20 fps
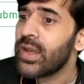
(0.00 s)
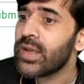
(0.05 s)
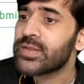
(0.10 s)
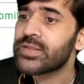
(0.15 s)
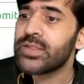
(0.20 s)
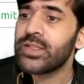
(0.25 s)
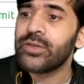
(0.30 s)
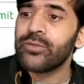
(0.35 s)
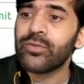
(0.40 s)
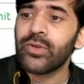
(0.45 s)

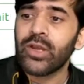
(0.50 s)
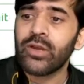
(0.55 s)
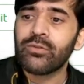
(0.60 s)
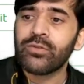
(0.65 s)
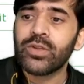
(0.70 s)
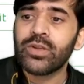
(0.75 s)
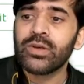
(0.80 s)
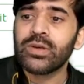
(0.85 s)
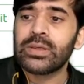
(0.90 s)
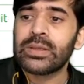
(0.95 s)
Excellent, we
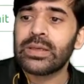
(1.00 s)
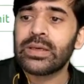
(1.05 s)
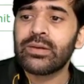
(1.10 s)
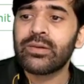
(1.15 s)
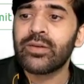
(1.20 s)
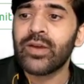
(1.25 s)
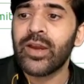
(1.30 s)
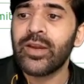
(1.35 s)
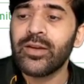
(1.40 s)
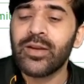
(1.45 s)
have the
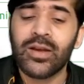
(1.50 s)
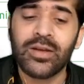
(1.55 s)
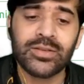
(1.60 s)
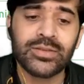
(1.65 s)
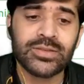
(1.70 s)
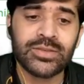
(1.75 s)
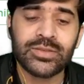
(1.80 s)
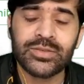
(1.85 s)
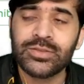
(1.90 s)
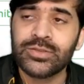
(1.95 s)
right
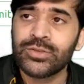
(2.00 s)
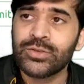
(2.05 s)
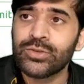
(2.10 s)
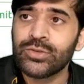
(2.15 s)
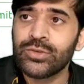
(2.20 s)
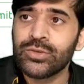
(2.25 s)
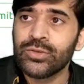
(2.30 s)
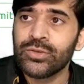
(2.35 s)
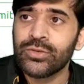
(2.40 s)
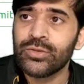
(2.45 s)
answer.
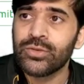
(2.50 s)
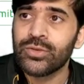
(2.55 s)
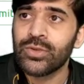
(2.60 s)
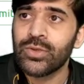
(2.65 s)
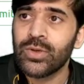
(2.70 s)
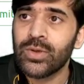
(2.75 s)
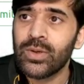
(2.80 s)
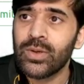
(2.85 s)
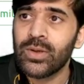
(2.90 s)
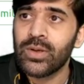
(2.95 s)
So
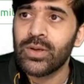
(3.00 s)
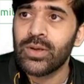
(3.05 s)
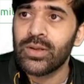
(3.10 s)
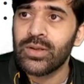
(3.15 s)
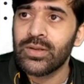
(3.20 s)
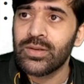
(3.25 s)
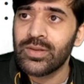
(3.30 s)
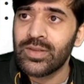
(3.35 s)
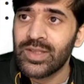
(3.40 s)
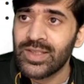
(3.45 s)

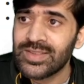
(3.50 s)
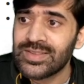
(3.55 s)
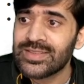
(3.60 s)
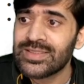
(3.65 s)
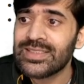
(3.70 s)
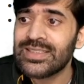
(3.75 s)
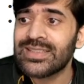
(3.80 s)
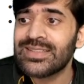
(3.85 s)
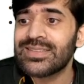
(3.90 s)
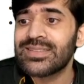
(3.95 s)

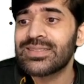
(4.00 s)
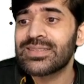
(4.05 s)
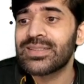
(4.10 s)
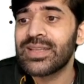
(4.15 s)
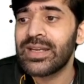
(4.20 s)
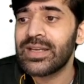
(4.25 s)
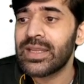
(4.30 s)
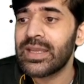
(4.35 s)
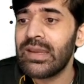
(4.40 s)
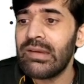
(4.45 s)
this is
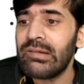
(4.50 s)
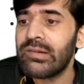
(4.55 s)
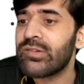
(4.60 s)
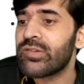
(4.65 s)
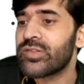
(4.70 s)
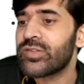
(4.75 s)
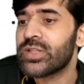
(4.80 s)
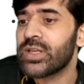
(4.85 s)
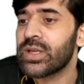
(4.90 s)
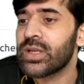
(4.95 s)
getting
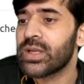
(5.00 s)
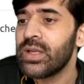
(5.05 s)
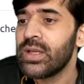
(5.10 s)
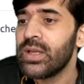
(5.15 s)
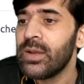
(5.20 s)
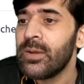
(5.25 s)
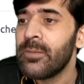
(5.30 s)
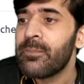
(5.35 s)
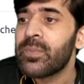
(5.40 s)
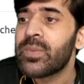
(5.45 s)
interesting.
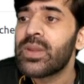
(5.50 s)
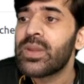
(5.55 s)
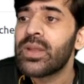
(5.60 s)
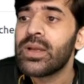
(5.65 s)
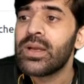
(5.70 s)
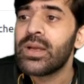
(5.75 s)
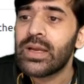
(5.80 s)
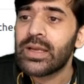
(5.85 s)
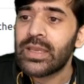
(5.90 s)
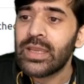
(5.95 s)

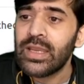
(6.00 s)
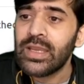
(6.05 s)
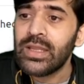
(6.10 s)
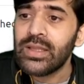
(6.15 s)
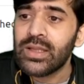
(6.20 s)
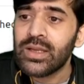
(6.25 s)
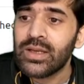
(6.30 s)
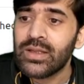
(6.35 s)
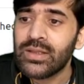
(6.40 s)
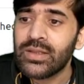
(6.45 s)

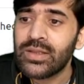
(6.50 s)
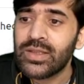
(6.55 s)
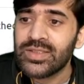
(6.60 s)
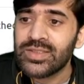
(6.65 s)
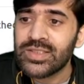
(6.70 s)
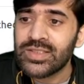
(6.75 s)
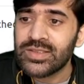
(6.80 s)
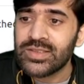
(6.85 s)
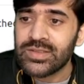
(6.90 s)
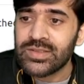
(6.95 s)
Again,
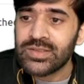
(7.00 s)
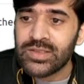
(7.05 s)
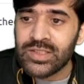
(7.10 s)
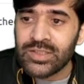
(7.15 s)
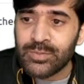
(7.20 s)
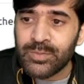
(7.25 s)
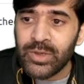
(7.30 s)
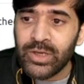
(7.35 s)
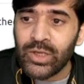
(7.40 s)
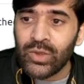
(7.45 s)
this
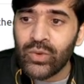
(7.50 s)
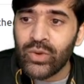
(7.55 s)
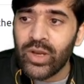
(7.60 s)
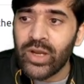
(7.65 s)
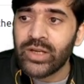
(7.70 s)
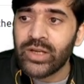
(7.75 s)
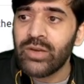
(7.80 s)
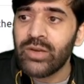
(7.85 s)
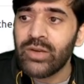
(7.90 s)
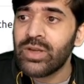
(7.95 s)
particular
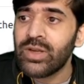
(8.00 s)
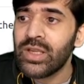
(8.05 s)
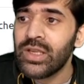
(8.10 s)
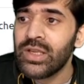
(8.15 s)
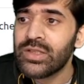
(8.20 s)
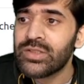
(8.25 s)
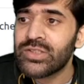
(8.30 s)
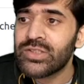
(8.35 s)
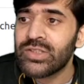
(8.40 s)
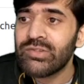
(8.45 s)

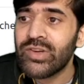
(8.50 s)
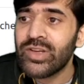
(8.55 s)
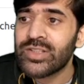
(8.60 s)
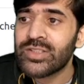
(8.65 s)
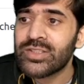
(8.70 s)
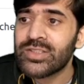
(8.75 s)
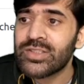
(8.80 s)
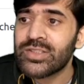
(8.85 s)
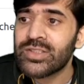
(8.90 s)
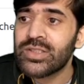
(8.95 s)
activity
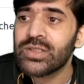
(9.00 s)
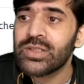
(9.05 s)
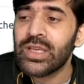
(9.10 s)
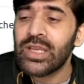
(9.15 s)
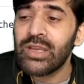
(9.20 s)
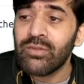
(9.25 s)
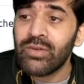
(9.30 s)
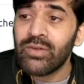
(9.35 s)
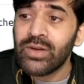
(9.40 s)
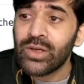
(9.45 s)
generates the
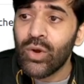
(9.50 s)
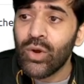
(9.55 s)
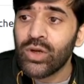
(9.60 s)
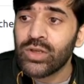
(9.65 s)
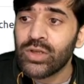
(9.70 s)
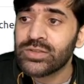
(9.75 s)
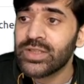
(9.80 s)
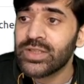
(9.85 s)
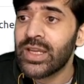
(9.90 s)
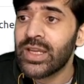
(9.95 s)
event
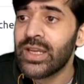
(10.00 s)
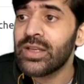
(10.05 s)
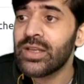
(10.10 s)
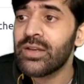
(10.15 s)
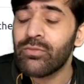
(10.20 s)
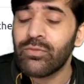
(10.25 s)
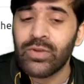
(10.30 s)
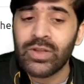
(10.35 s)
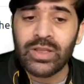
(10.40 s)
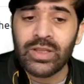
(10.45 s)
logs,
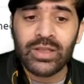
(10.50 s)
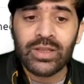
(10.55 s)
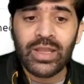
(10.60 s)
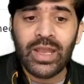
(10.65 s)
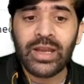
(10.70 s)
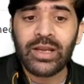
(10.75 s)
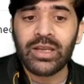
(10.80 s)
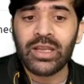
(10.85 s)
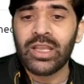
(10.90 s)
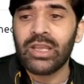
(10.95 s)
and within
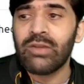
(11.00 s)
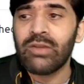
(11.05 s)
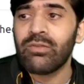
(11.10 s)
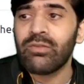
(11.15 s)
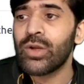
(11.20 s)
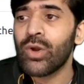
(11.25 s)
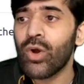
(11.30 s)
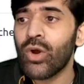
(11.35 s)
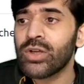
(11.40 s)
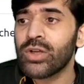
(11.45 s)
that
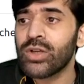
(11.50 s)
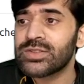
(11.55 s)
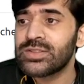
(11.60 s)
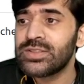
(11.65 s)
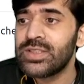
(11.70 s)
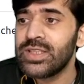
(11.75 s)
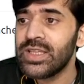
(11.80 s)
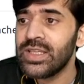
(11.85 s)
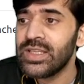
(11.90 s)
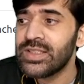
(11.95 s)
event logs,
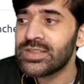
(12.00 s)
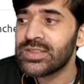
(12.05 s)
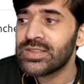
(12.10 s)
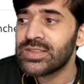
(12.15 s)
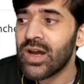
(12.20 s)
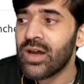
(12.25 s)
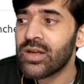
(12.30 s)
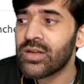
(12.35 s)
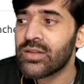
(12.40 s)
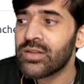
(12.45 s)
these
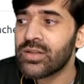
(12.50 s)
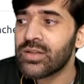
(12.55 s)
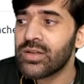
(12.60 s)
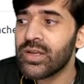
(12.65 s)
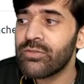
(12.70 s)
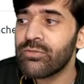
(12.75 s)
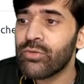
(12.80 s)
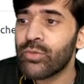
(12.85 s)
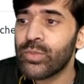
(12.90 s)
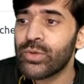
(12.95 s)
are the
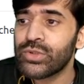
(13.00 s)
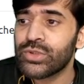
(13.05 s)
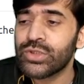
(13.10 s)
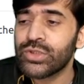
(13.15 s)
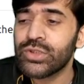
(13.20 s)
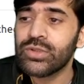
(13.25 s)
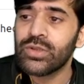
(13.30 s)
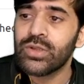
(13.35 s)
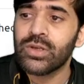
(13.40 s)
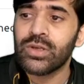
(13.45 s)

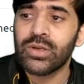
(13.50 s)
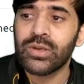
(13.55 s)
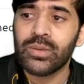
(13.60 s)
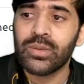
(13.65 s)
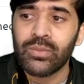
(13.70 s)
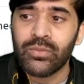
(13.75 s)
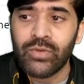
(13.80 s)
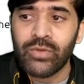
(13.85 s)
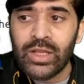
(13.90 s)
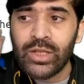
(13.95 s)
information
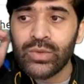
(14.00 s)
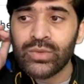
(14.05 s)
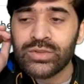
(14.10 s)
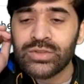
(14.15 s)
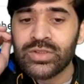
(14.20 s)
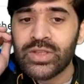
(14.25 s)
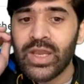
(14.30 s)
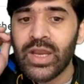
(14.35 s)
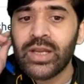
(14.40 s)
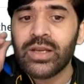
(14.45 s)

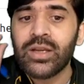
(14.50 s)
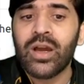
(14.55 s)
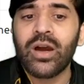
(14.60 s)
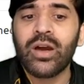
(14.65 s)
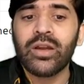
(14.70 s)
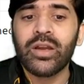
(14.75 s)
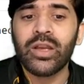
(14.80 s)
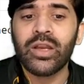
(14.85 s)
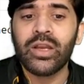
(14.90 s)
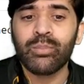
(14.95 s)
values that
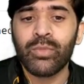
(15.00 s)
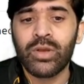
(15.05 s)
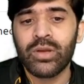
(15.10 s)
are